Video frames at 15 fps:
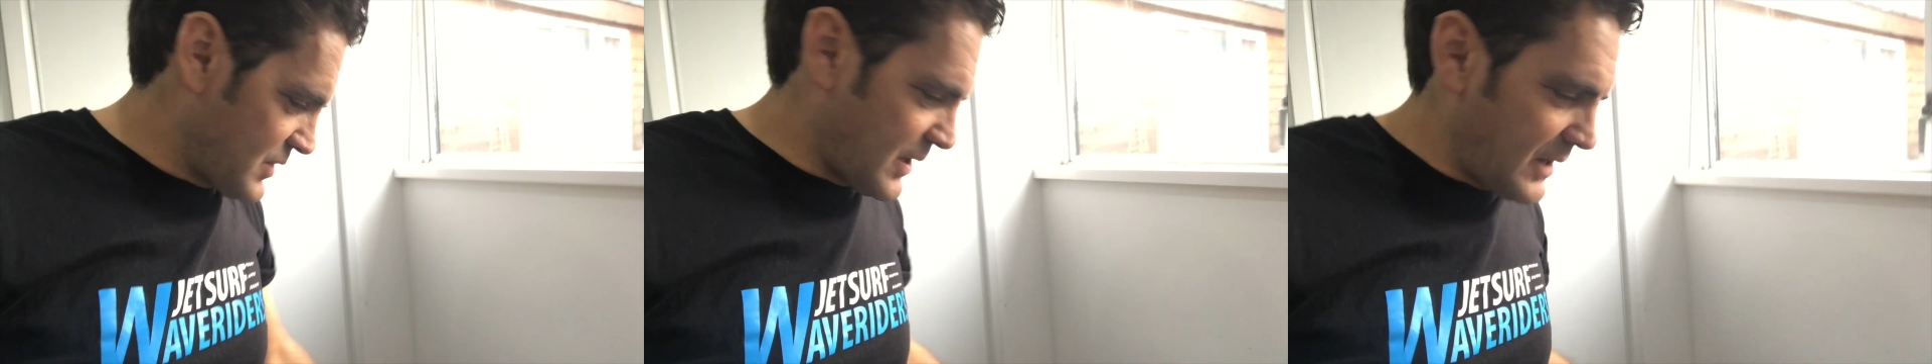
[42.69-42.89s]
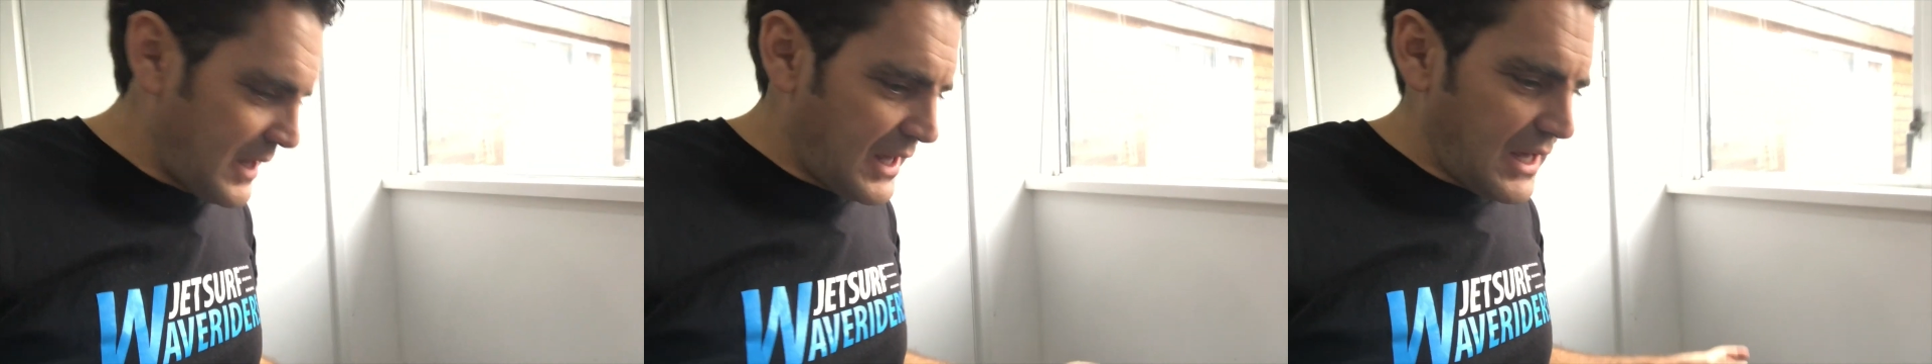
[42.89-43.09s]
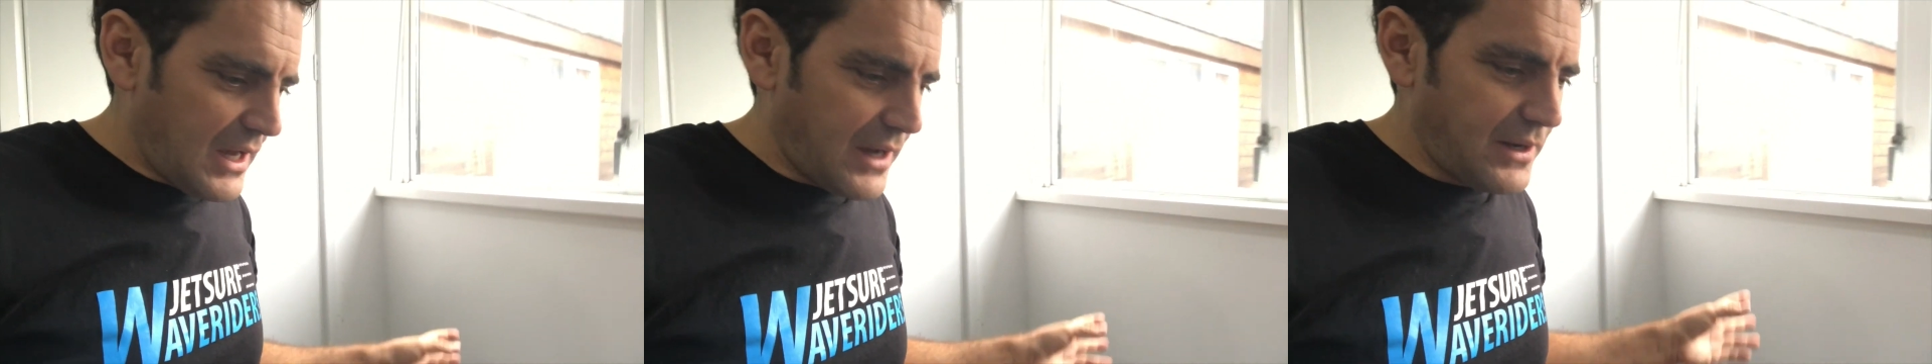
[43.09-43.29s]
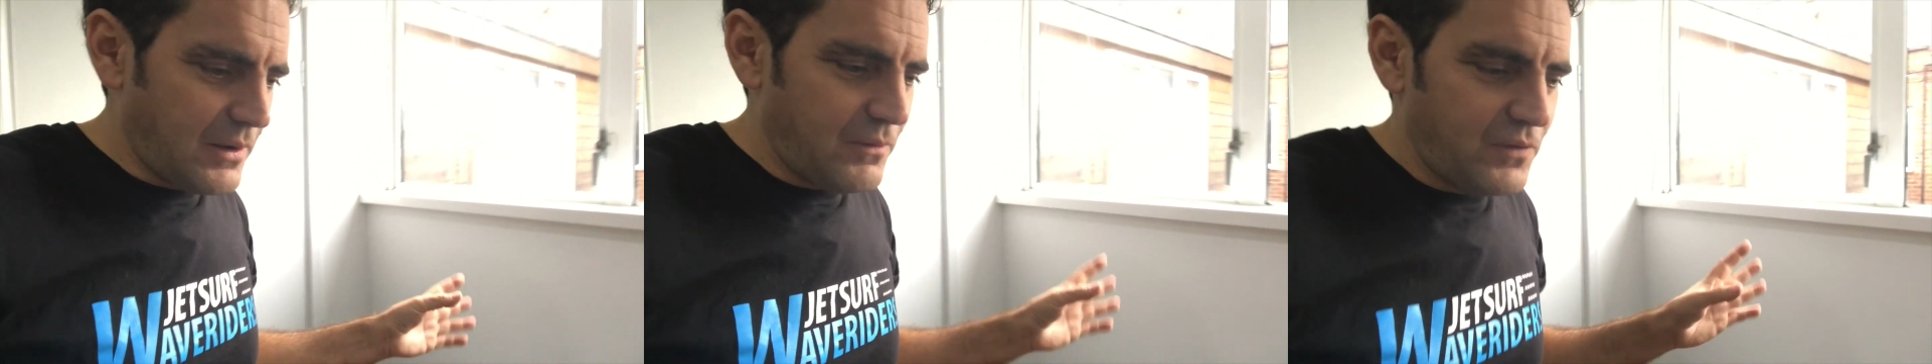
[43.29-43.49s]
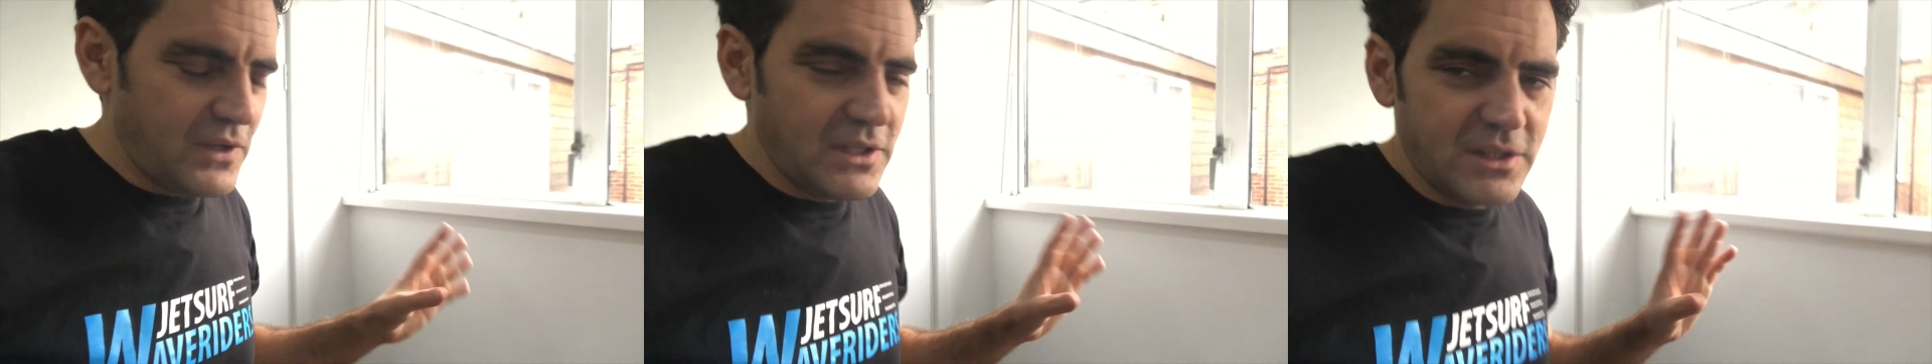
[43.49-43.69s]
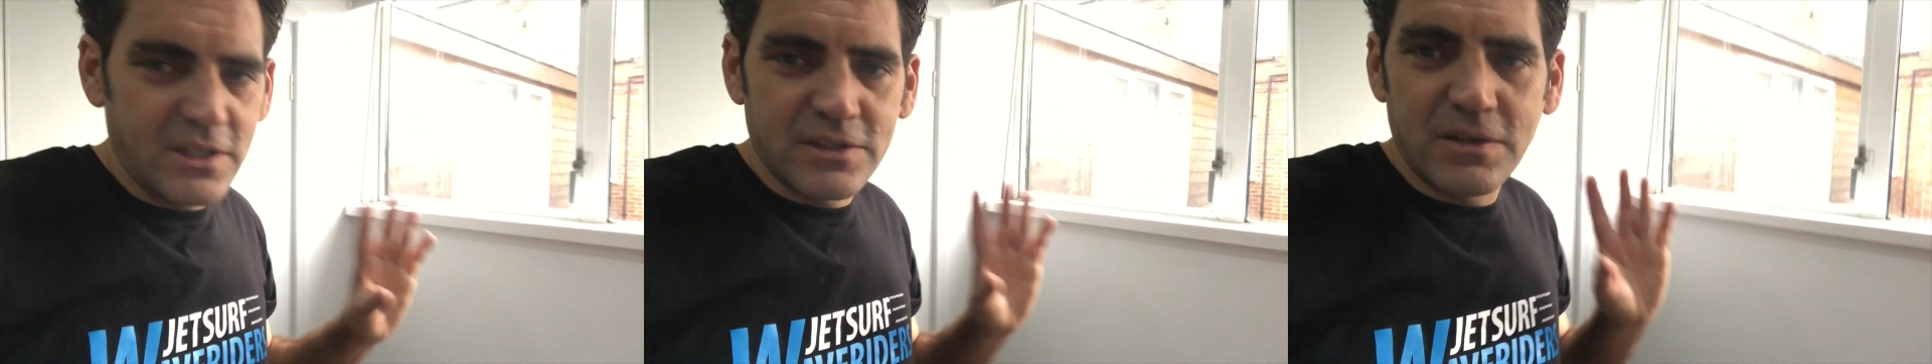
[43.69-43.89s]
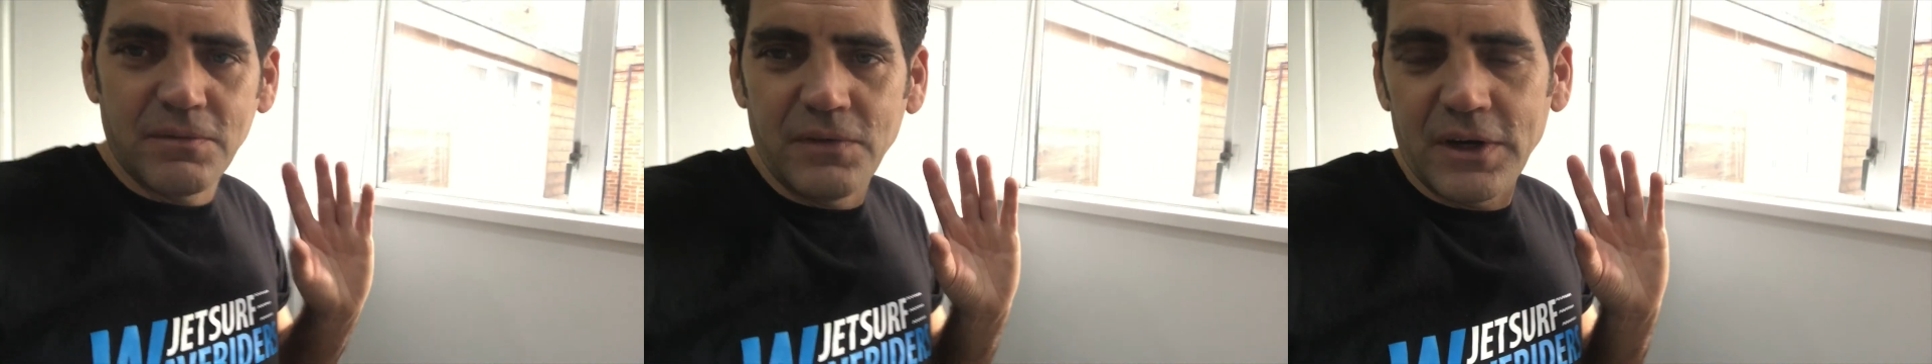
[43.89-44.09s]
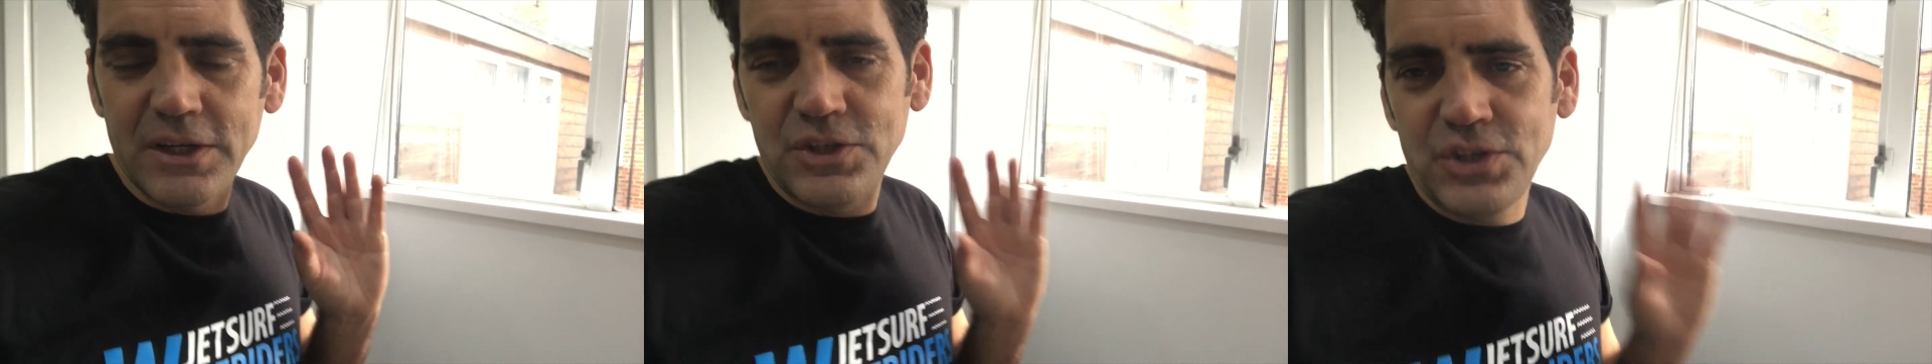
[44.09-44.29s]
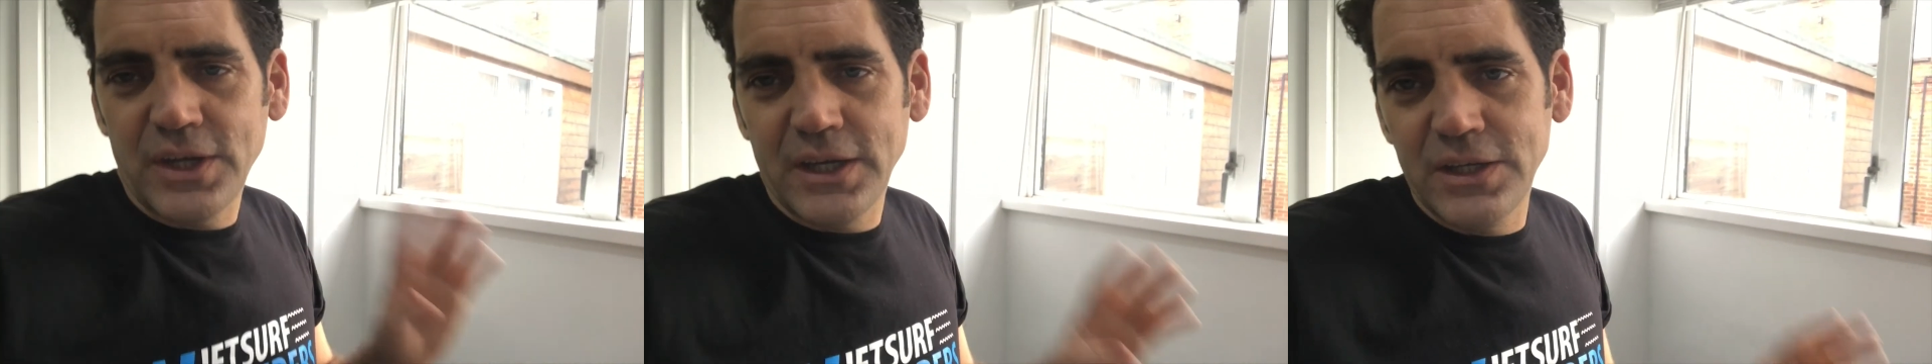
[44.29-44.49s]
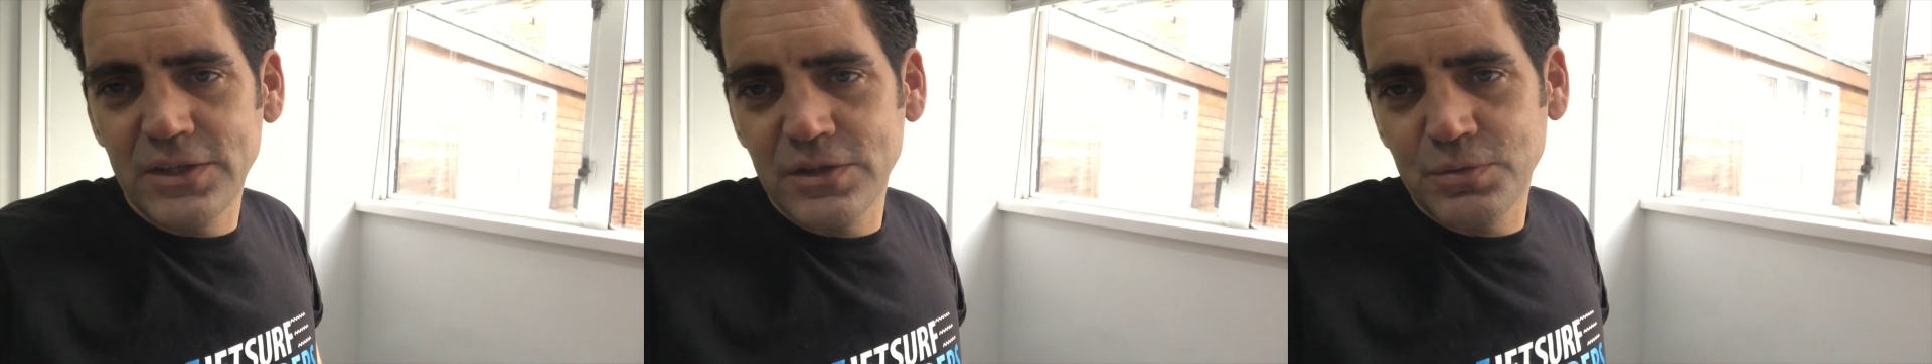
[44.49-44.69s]
So I don't think this advice
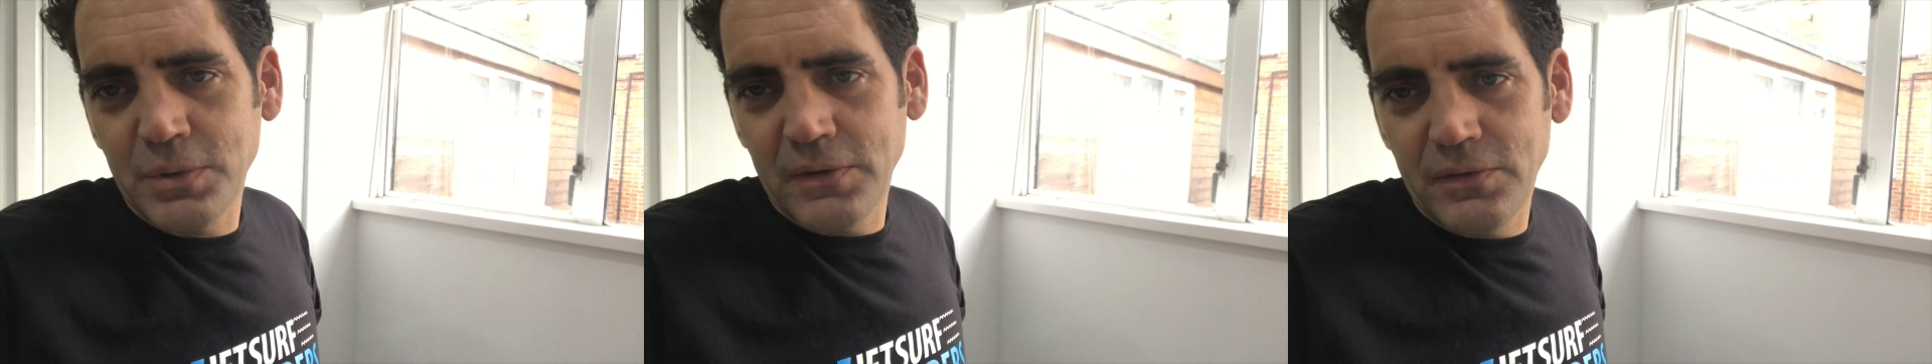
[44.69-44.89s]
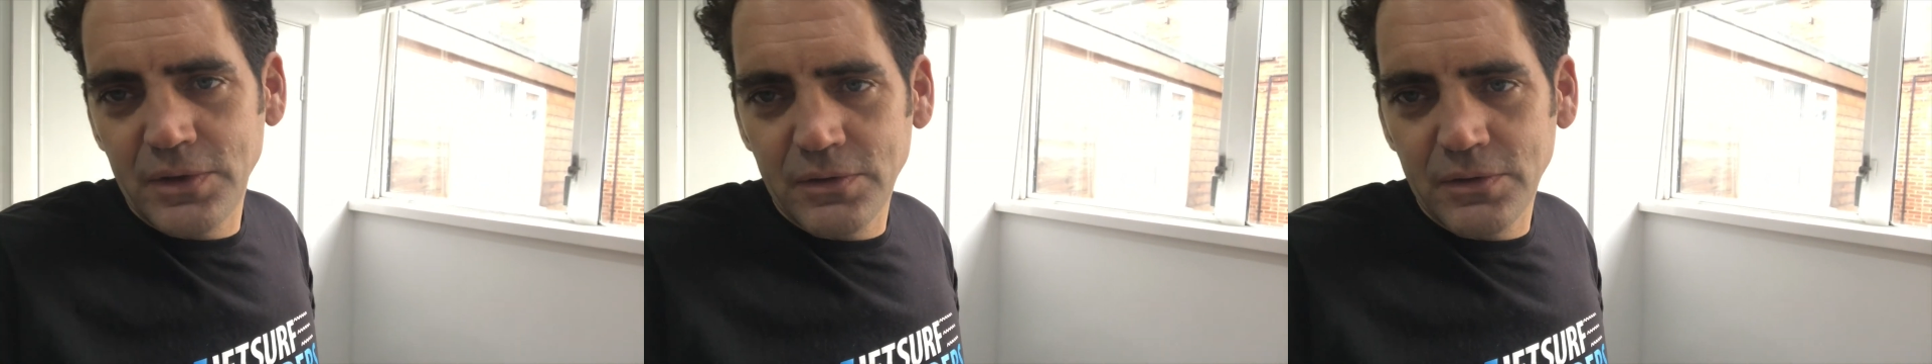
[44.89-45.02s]
changes whether